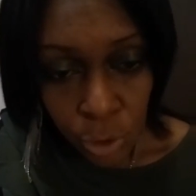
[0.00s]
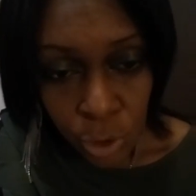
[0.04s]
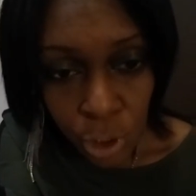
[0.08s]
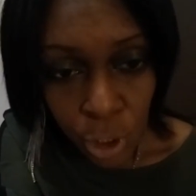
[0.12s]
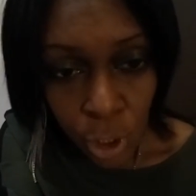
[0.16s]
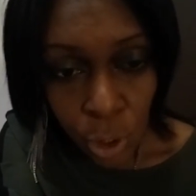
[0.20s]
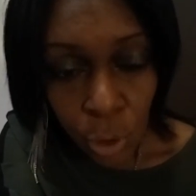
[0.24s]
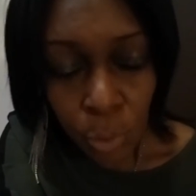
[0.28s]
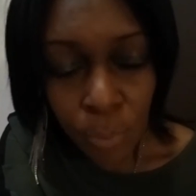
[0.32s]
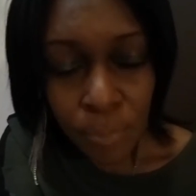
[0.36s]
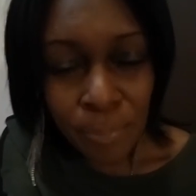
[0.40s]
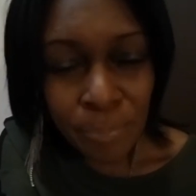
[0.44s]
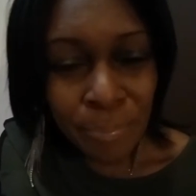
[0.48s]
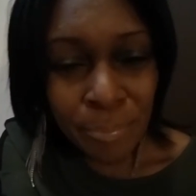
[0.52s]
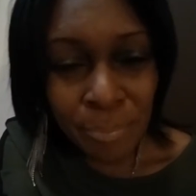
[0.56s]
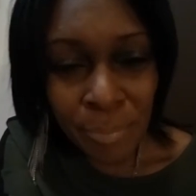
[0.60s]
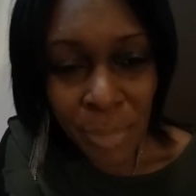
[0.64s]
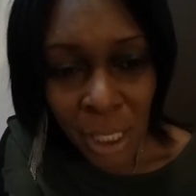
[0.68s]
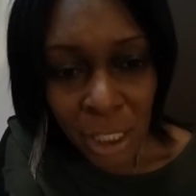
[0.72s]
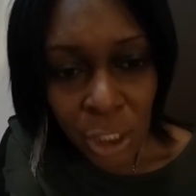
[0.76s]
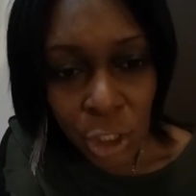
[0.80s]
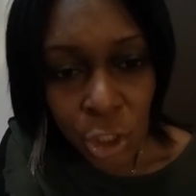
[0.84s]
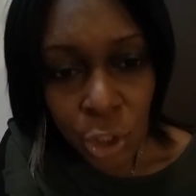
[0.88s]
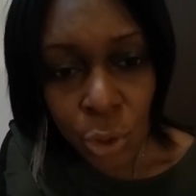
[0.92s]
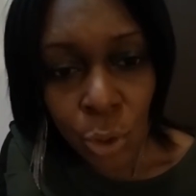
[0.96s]
So
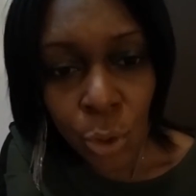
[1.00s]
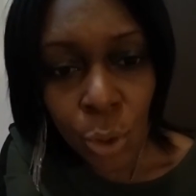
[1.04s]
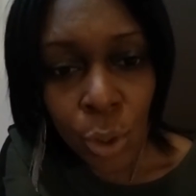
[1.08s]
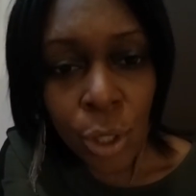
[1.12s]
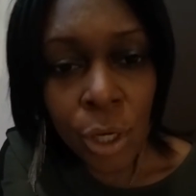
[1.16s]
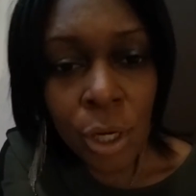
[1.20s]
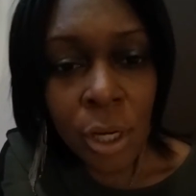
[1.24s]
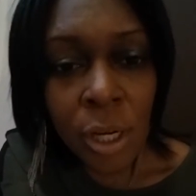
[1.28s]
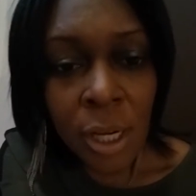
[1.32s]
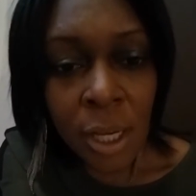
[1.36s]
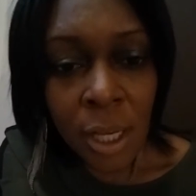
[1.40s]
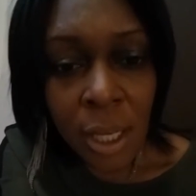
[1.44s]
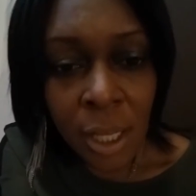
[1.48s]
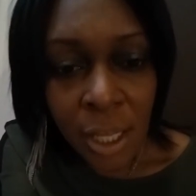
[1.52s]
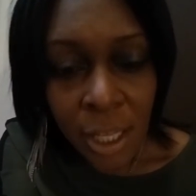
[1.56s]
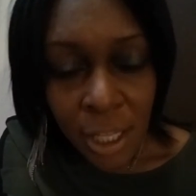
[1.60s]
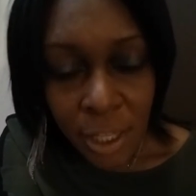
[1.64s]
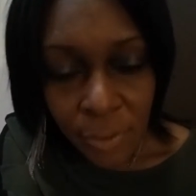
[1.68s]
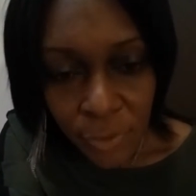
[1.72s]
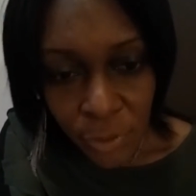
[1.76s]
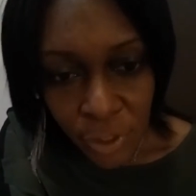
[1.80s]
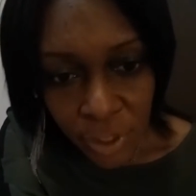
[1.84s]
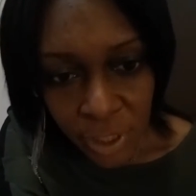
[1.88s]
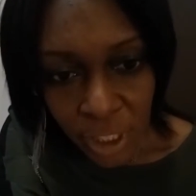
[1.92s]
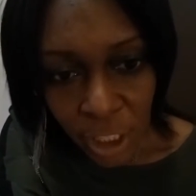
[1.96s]
make sure
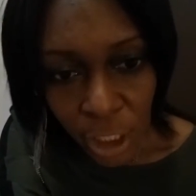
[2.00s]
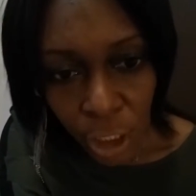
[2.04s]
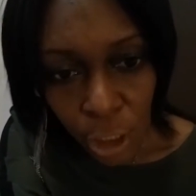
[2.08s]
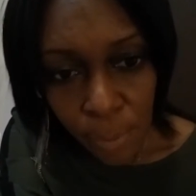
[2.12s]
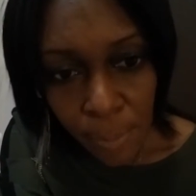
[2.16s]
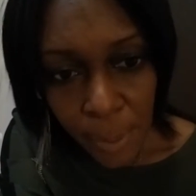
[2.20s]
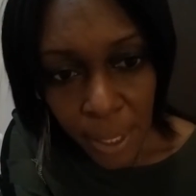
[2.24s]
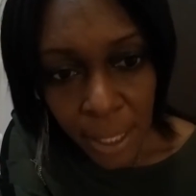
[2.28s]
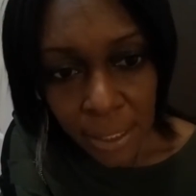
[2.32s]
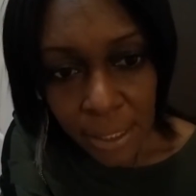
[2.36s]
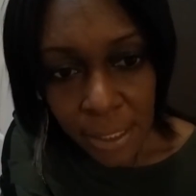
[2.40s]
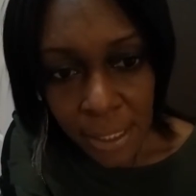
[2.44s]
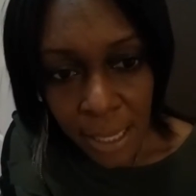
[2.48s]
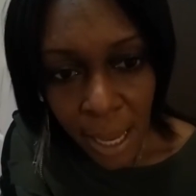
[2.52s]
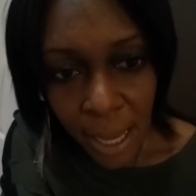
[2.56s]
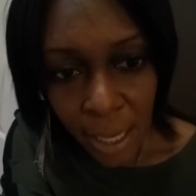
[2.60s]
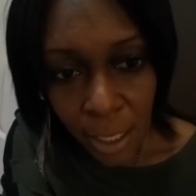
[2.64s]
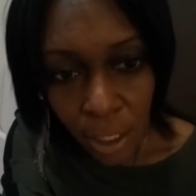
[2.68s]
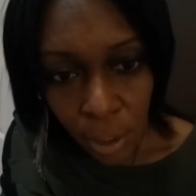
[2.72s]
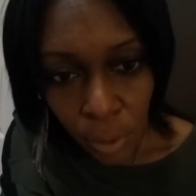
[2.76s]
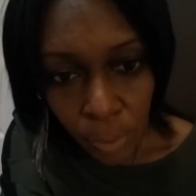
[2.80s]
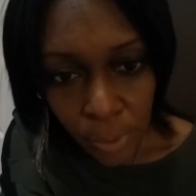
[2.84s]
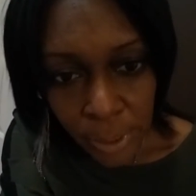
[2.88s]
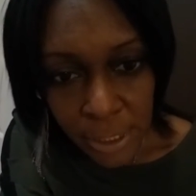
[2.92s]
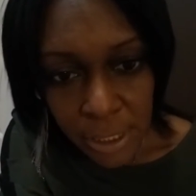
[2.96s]
if you're thinking about
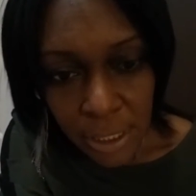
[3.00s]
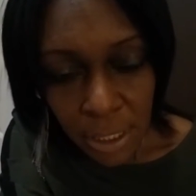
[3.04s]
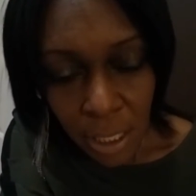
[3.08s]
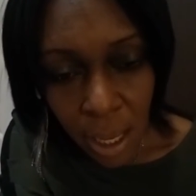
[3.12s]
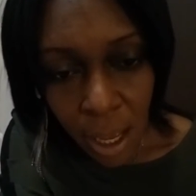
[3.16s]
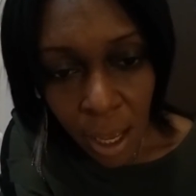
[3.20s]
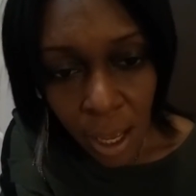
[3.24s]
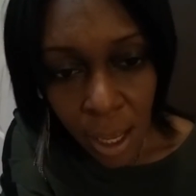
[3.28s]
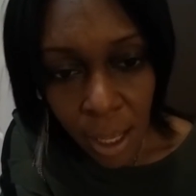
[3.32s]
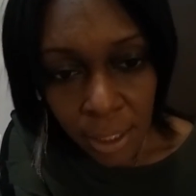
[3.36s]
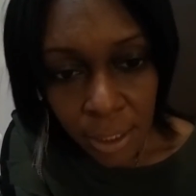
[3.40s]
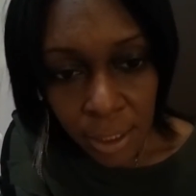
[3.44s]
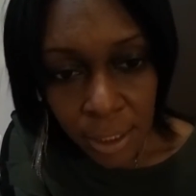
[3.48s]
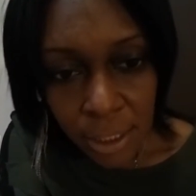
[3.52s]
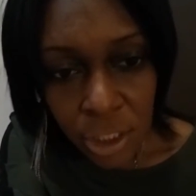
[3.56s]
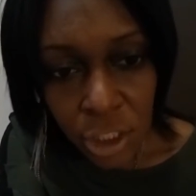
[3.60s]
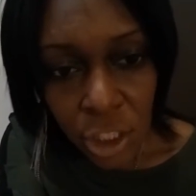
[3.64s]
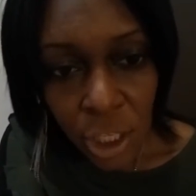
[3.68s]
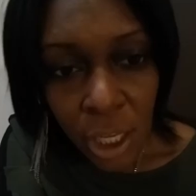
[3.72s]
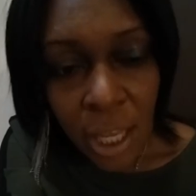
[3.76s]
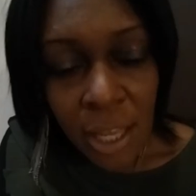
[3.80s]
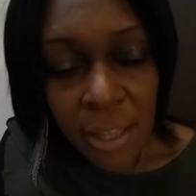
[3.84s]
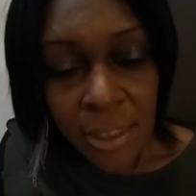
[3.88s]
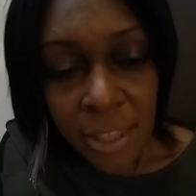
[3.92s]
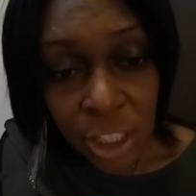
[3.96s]
not going to college,
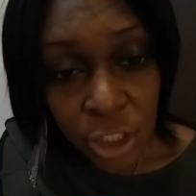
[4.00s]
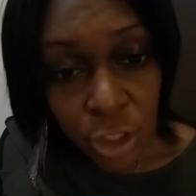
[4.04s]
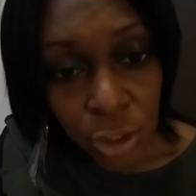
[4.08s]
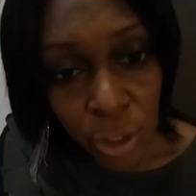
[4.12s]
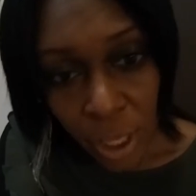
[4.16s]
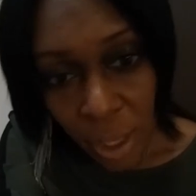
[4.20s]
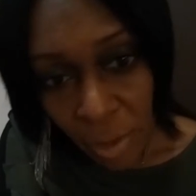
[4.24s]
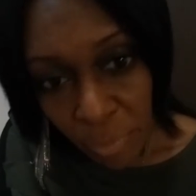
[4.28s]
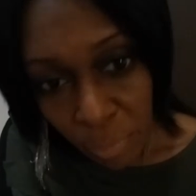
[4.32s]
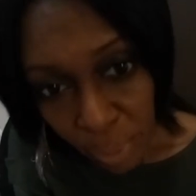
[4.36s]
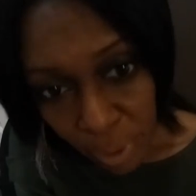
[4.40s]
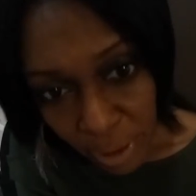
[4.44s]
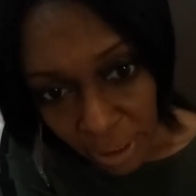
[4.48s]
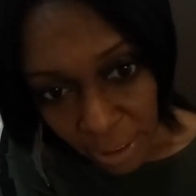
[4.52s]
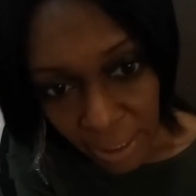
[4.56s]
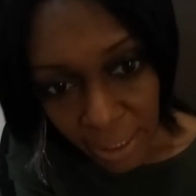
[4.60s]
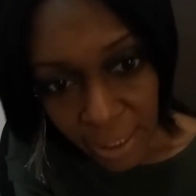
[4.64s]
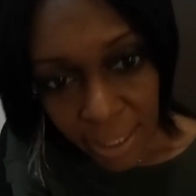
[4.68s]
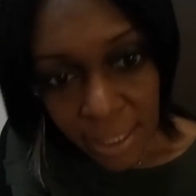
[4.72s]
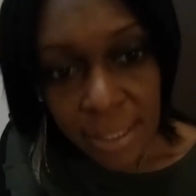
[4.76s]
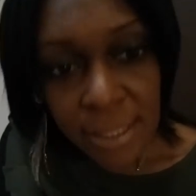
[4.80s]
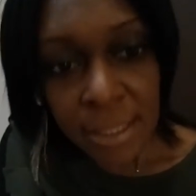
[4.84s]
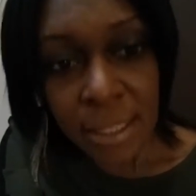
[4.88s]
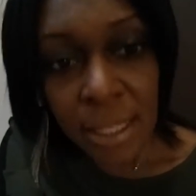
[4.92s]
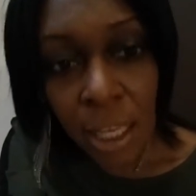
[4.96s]
that you have
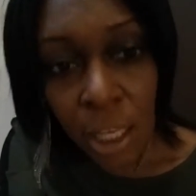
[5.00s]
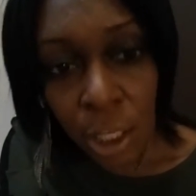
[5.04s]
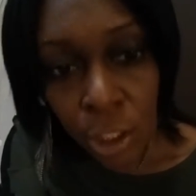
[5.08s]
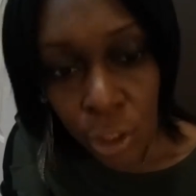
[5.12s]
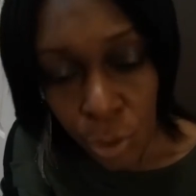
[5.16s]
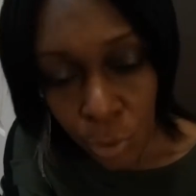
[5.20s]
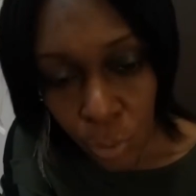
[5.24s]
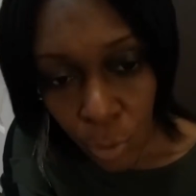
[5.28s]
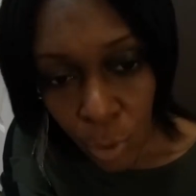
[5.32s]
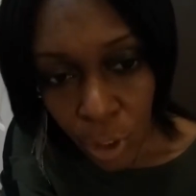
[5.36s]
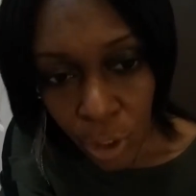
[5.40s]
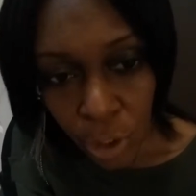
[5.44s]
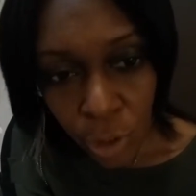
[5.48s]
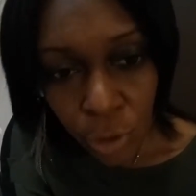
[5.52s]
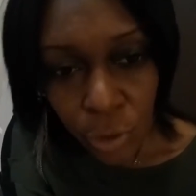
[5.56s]
plans elsewhere.